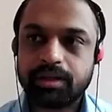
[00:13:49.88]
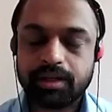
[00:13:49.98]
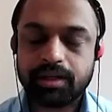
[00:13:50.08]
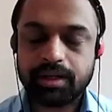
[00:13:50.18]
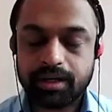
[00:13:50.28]
uh,
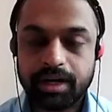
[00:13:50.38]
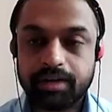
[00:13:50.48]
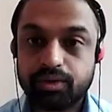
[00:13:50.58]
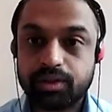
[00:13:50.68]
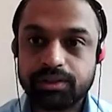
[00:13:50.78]
and
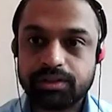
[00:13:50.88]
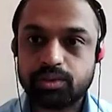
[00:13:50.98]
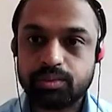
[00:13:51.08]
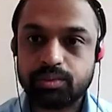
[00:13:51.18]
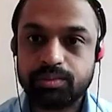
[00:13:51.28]
for this to
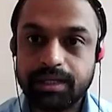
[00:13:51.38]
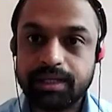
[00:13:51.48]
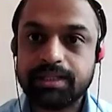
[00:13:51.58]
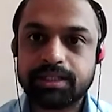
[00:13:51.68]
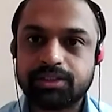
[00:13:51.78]
be really
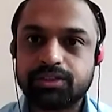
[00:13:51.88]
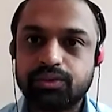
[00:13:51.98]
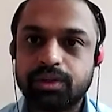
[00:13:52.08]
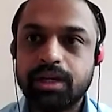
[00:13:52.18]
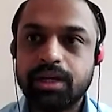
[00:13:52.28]

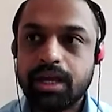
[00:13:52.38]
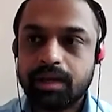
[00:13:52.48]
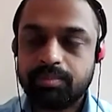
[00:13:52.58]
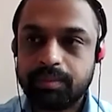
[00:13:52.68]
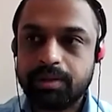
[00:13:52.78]
successful,
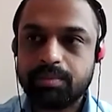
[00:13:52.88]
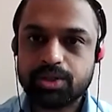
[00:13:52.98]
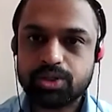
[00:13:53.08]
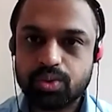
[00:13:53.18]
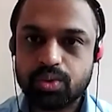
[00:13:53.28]
people
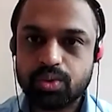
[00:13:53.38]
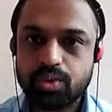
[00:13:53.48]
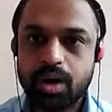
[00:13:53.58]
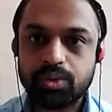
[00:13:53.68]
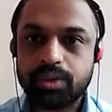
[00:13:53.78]
must know
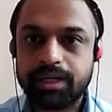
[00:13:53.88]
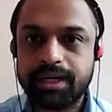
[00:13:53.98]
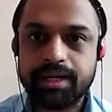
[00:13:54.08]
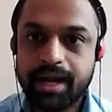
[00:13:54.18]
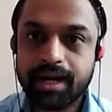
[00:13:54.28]
how to
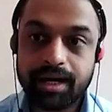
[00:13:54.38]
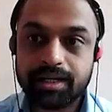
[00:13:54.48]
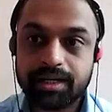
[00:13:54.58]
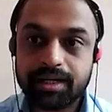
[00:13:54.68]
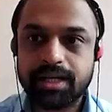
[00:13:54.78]
read and
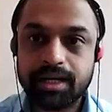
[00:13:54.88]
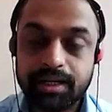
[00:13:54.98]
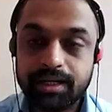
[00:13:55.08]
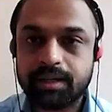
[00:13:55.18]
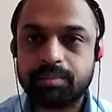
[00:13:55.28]
understand and
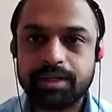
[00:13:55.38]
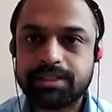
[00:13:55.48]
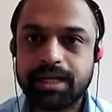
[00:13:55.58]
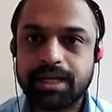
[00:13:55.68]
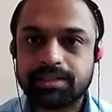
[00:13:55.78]
interpret
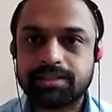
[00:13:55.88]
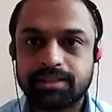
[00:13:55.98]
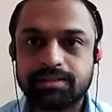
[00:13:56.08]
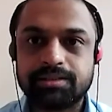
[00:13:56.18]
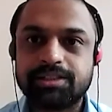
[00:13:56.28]
statistics,
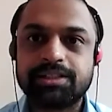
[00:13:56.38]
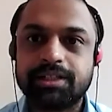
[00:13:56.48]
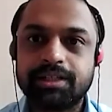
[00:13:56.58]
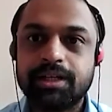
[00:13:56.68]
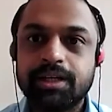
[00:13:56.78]
isn't it?
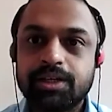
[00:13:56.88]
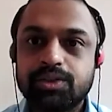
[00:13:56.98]
Yes, yes.